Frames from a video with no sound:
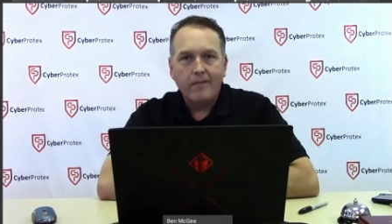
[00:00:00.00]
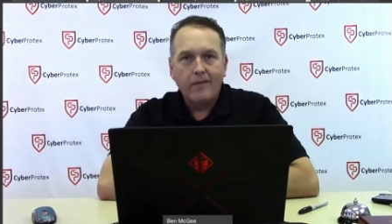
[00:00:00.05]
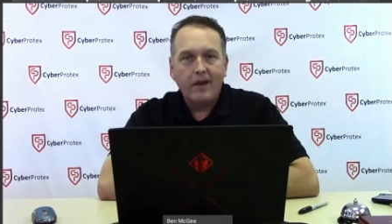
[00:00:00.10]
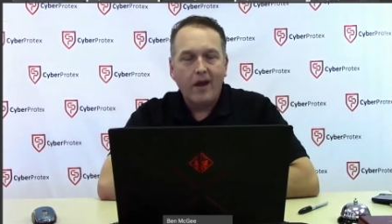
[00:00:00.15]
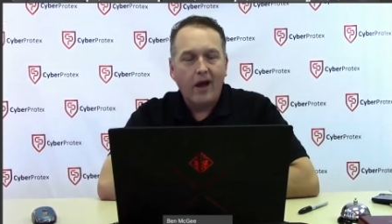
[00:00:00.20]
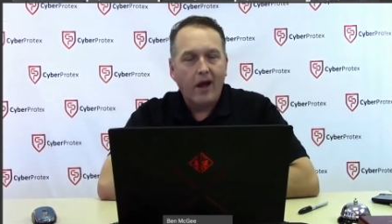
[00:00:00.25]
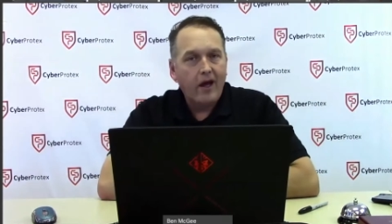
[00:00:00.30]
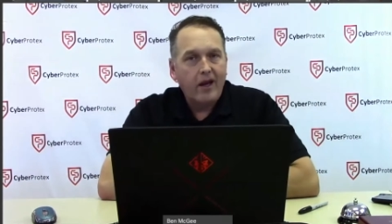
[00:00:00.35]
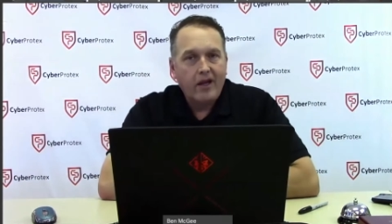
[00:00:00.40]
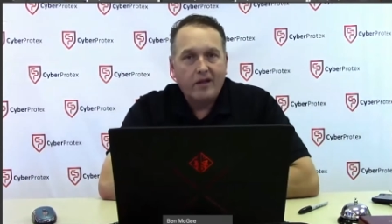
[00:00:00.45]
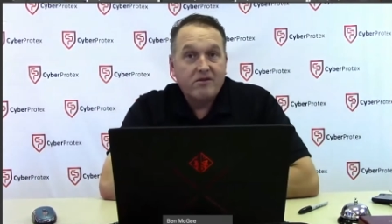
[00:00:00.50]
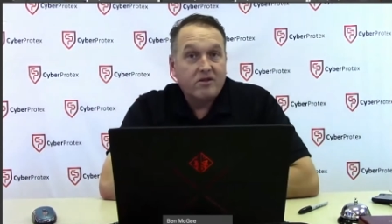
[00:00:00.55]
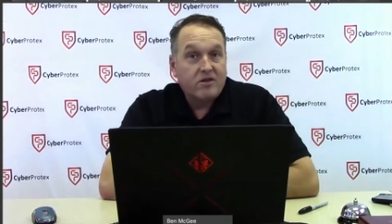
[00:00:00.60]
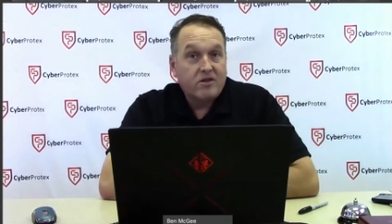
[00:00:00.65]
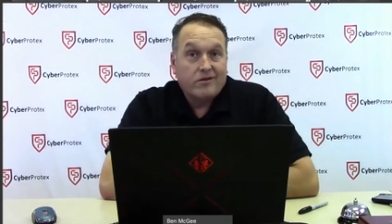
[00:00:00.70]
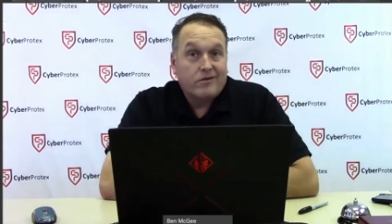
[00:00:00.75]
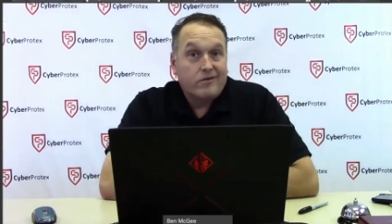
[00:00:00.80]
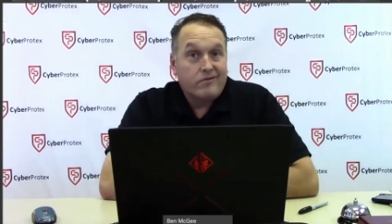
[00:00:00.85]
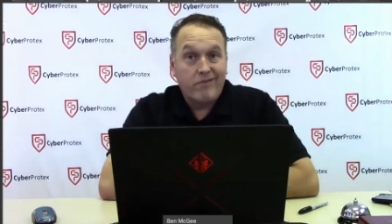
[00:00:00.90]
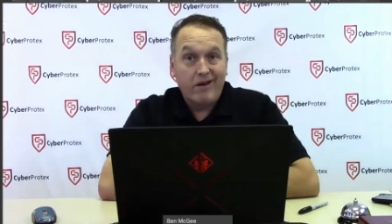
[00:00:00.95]
And it's
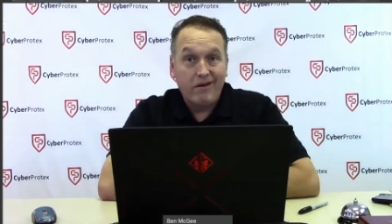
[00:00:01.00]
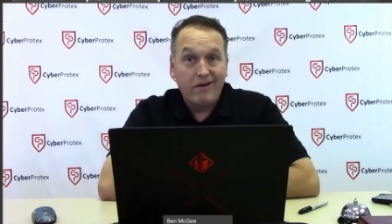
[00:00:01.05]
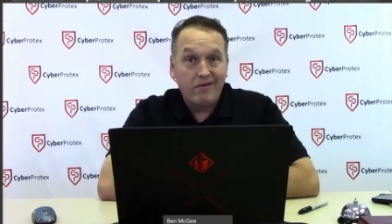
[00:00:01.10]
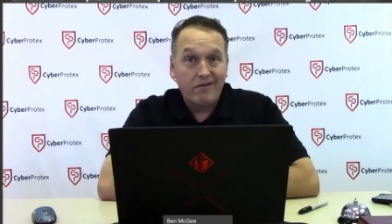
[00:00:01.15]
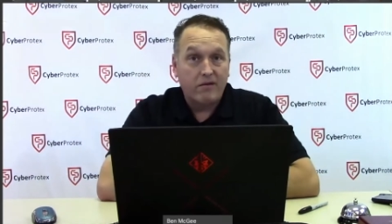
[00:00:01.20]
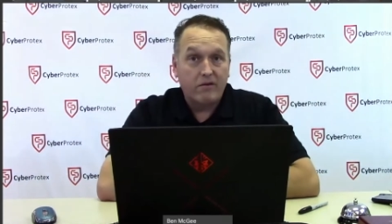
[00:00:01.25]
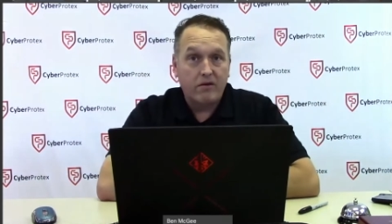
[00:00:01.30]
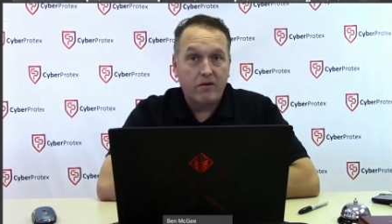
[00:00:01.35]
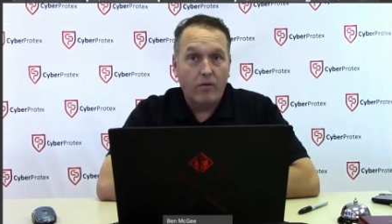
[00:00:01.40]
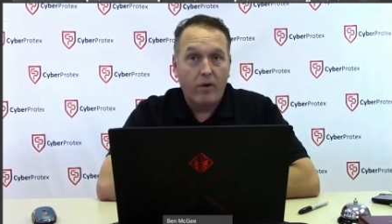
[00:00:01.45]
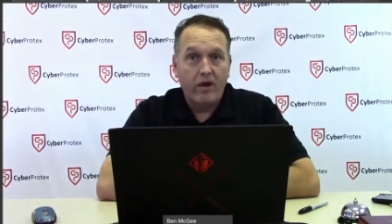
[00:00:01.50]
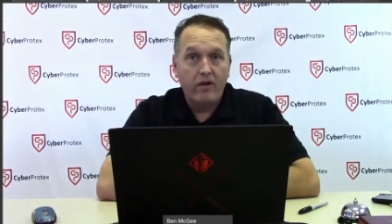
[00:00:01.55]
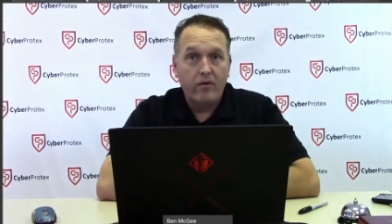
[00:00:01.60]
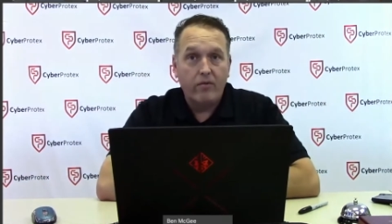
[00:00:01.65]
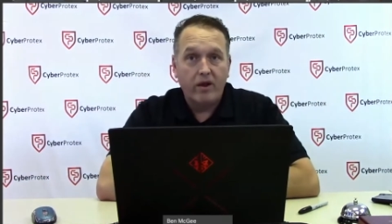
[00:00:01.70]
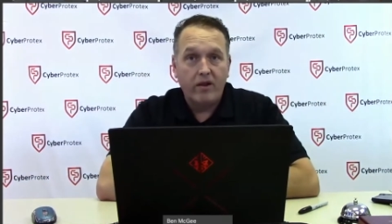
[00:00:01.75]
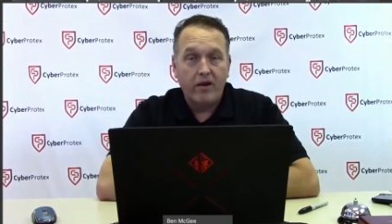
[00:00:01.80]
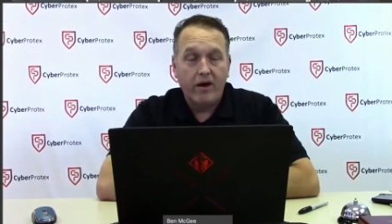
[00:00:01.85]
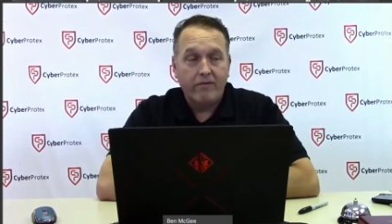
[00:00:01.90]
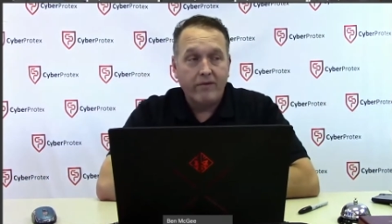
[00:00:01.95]
just that's just the way that we
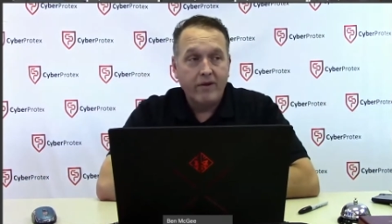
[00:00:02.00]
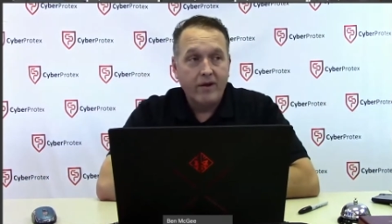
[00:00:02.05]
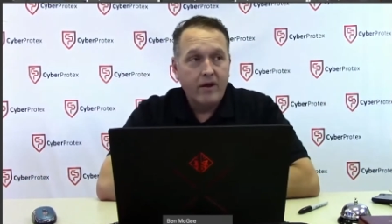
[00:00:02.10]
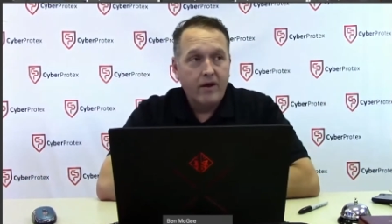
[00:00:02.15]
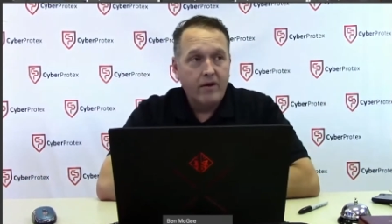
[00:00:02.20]
live.